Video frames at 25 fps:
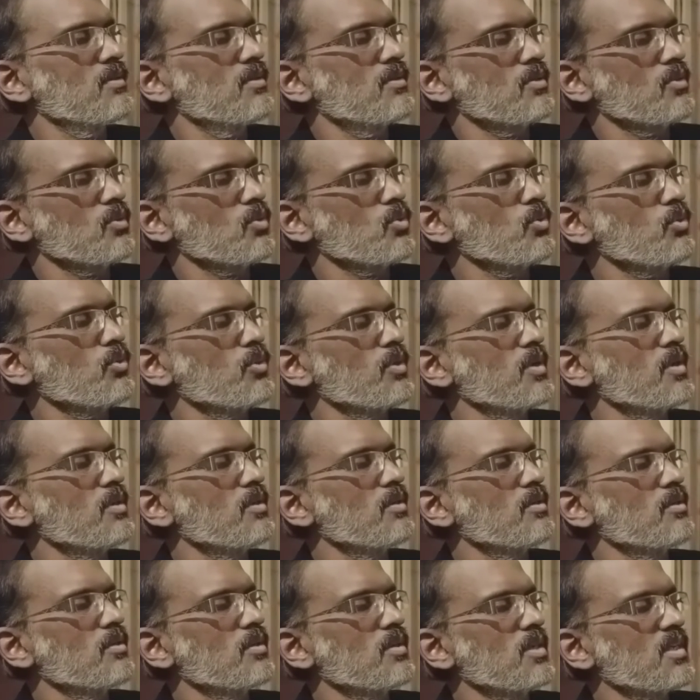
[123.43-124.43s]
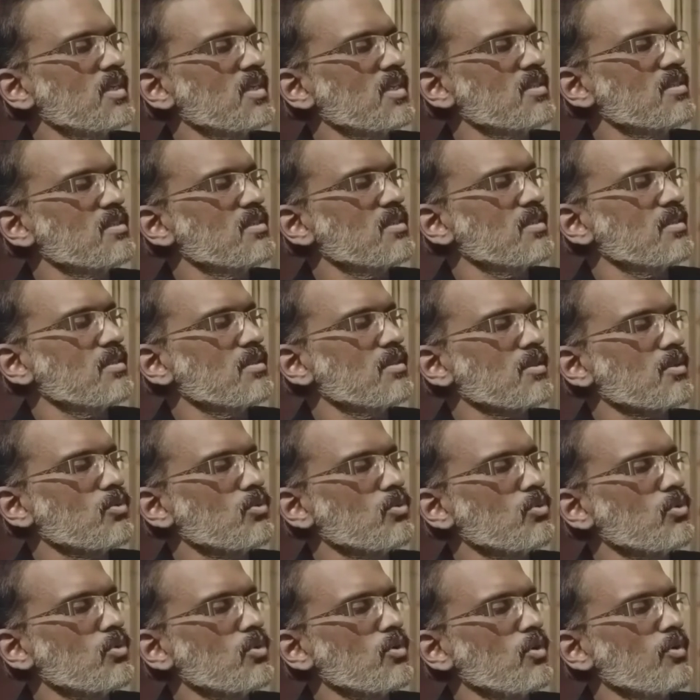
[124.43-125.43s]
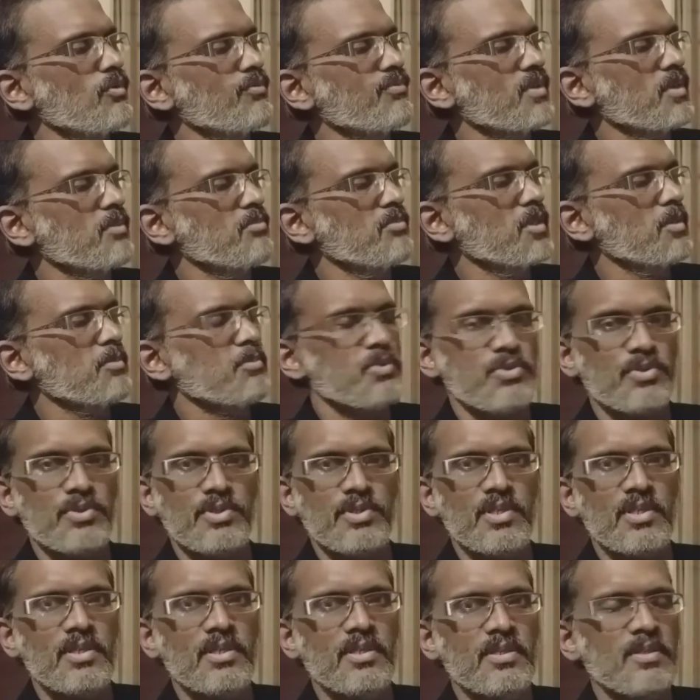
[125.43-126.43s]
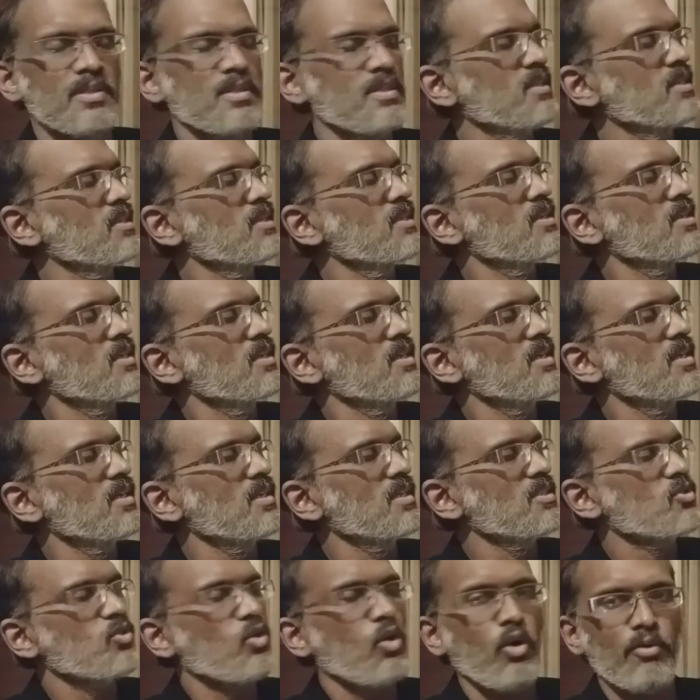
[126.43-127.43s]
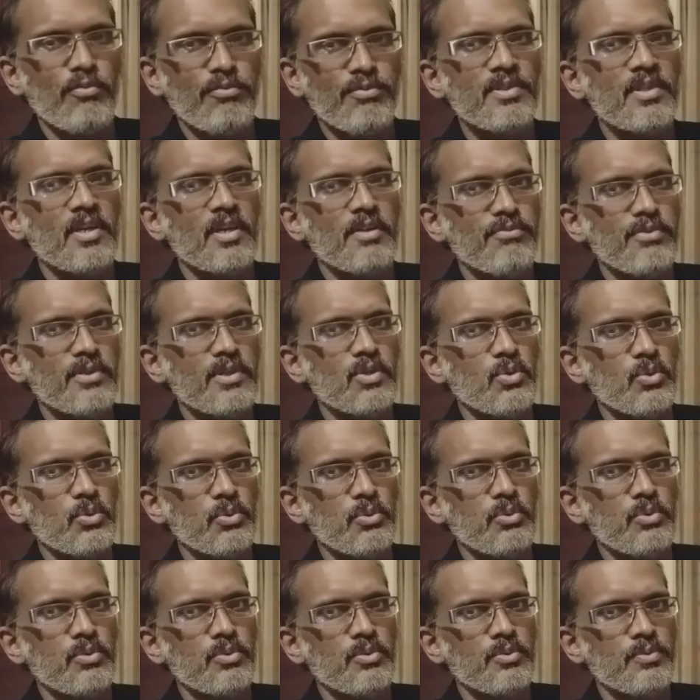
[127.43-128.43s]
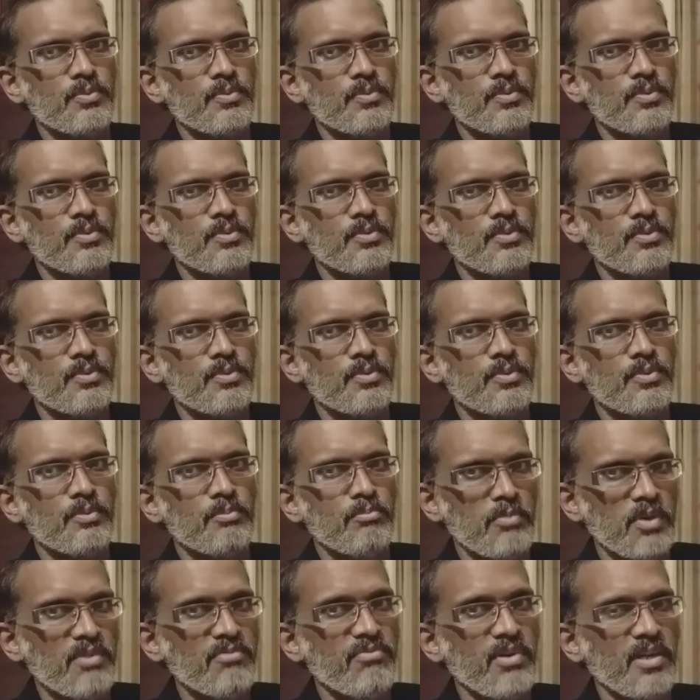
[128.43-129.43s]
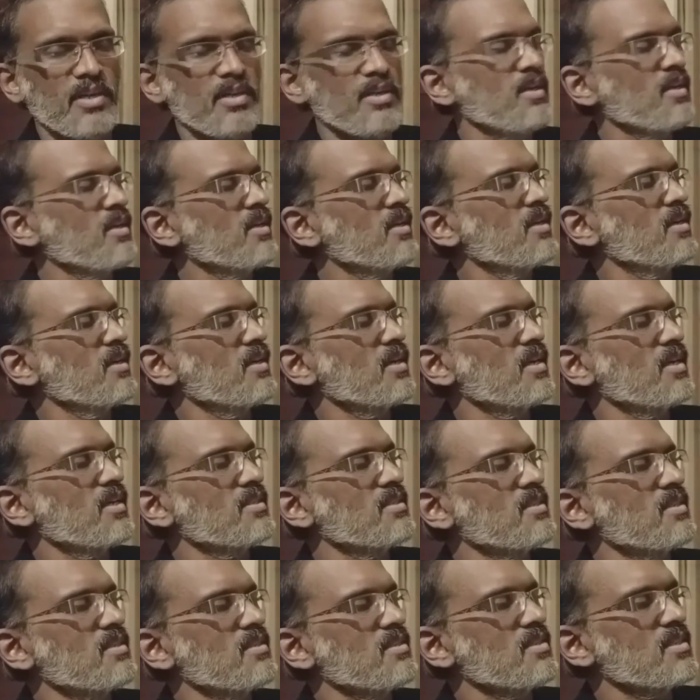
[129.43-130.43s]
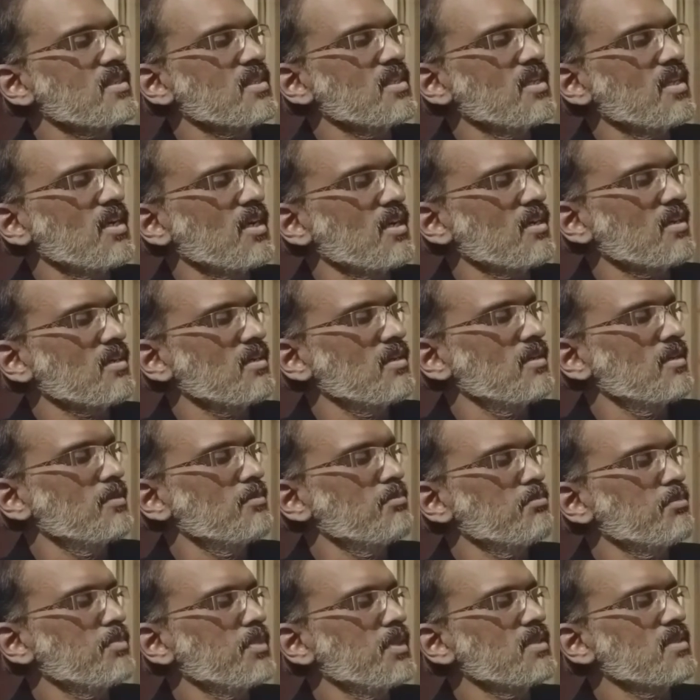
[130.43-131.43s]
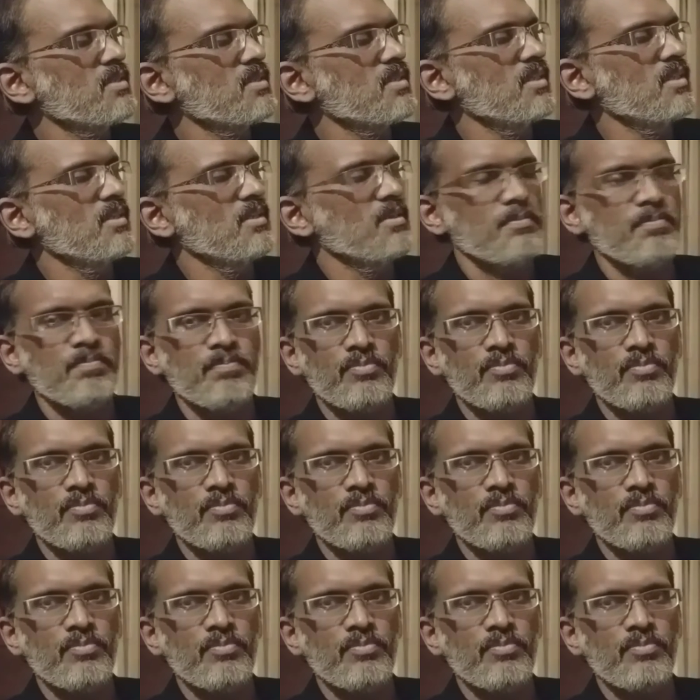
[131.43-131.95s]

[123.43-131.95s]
Though it is the code of criminal procedure, it is often referred to briefly as CrPC.